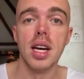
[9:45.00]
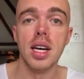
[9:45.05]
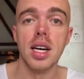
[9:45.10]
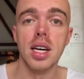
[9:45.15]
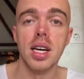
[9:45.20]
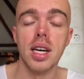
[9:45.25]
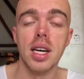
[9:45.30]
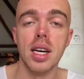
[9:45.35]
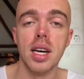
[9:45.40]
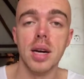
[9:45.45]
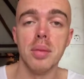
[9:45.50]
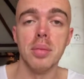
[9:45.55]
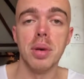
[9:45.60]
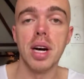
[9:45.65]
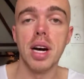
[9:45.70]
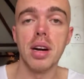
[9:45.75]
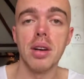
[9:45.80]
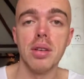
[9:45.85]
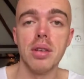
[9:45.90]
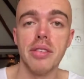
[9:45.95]
I'm
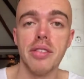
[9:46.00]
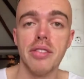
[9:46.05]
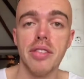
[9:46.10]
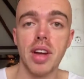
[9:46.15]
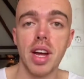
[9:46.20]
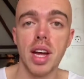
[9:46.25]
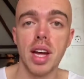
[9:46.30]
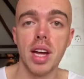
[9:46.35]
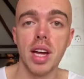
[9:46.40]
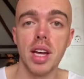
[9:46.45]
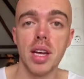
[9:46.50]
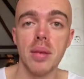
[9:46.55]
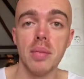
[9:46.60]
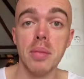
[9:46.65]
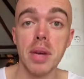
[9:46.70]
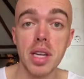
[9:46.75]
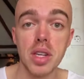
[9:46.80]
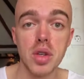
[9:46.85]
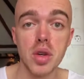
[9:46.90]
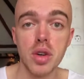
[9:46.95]
part of a
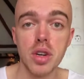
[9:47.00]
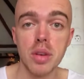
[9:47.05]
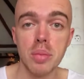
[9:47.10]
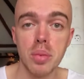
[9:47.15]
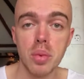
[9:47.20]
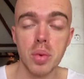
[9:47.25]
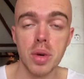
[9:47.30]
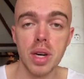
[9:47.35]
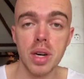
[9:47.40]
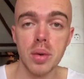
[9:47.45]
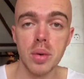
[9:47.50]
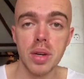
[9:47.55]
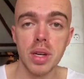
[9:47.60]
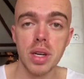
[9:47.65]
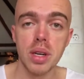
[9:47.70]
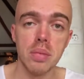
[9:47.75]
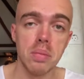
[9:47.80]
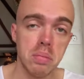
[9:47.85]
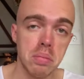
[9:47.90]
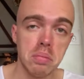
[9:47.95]
men's group where
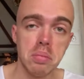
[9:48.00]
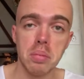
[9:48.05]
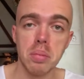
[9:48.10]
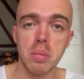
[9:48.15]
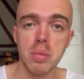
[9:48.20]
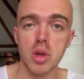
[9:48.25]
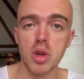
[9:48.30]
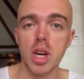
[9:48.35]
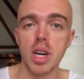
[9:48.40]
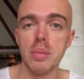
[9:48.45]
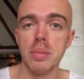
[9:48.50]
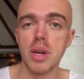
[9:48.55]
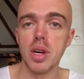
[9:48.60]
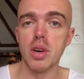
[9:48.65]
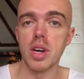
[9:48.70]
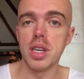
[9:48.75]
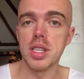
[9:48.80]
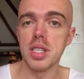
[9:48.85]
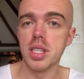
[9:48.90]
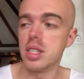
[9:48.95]
we try to
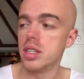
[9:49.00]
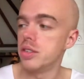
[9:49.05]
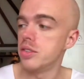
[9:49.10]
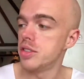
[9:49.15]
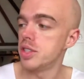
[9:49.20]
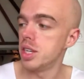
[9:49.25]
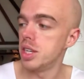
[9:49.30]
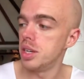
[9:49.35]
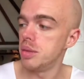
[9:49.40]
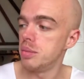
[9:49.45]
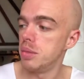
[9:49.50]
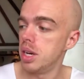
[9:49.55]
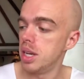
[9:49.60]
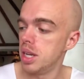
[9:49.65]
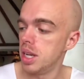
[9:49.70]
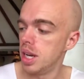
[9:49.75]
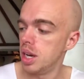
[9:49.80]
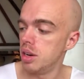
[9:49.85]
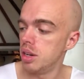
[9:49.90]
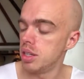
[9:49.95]
better ourselves in
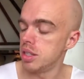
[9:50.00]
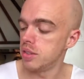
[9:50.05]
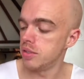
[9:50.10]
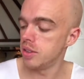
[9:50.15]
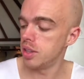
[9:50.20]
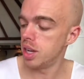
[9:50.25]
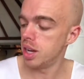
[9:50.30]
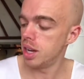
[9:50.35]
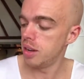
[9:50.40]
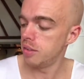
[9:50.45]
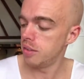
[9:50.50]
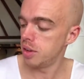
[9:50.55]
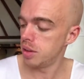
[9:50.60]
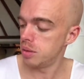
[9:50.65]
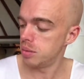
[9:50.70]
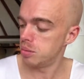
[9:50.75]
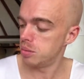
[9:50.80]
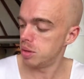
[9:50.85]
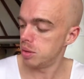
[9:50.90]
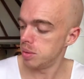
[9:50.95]
many areas of life.
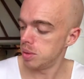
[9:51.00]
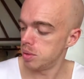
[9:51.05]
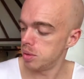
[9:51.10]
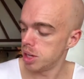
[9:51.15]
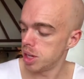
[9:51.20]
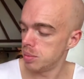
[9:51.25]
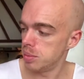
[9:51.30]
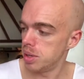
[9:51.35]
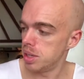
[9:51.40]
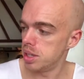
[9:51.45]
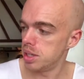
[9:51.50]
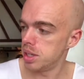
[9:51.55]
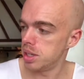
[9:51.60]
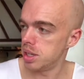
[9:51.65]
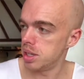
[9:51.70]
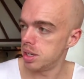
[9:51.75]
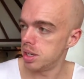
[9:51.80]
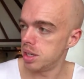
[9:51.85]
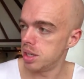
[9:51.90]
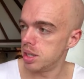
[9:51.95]
I'll probably recommend it
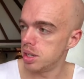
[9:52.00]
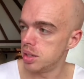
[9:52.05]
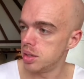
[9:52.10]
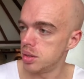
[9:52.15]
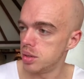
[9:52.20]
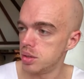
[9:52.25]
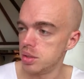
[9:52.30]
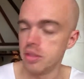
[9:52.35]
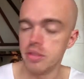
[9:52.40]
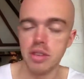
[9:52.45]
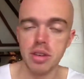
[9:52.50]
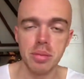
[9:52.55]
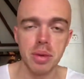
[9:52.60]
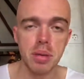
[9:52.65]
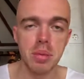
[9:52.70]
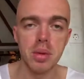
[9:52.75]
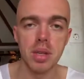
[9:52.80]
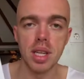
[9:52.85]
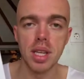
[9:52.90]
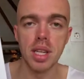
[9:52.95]
to a few
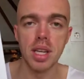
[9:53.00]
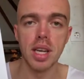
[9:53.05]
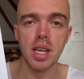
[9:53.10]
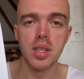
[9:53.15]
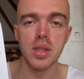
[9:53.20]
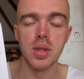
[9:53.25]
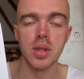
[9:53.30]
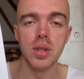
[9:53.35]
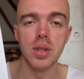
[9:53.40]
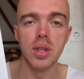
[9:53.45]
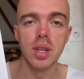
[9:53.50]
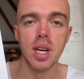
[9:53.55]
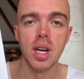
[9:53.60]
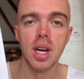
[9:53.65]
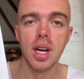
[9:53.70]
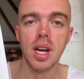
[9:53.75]
people in there too.